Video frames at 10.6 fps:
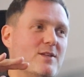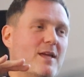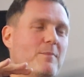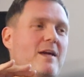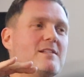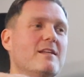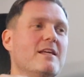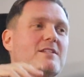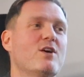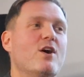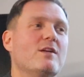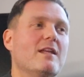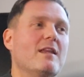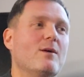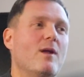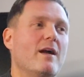So they basically
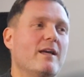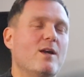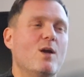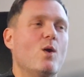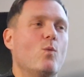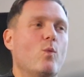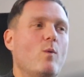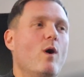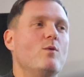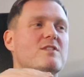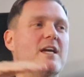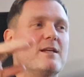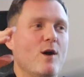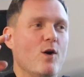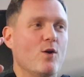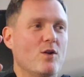internally they were like, we won't say
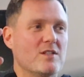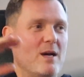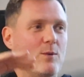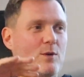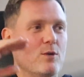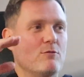no because that would